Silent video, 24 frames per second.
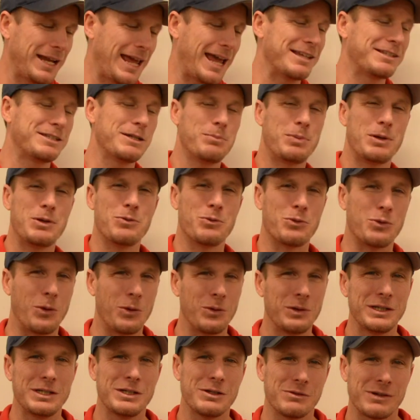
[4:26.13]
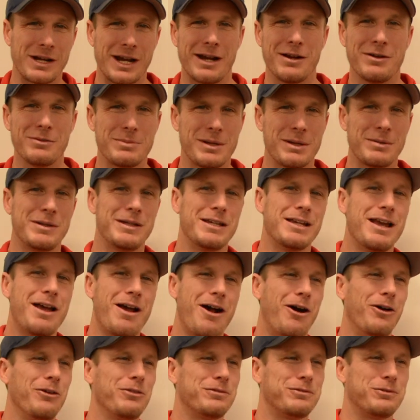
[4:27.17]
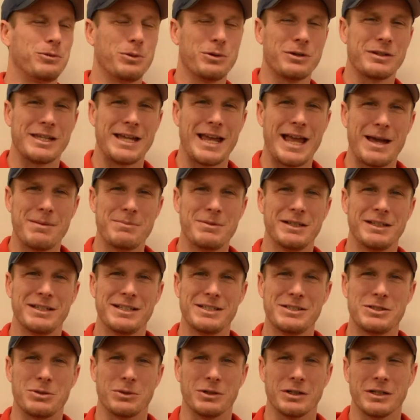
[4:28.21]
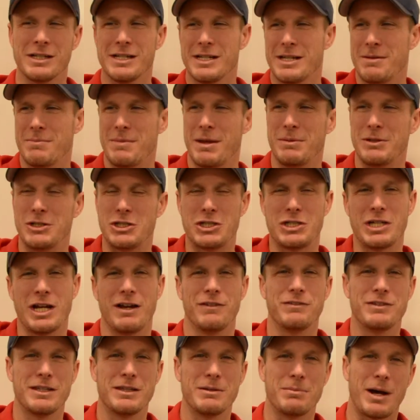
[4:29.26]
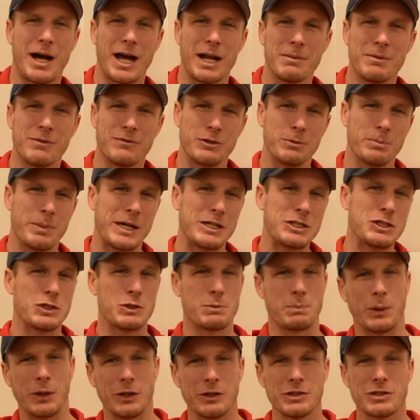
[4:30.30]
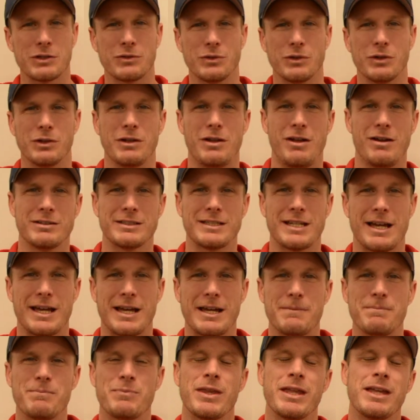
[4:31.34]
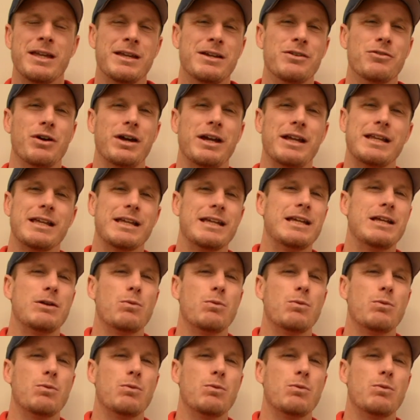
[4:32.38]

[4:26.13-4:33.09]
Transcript: Has it been rolling around maybe on the floor of the ambulance, or maybe shoved in the bottom of your patient's purse for a long time, right?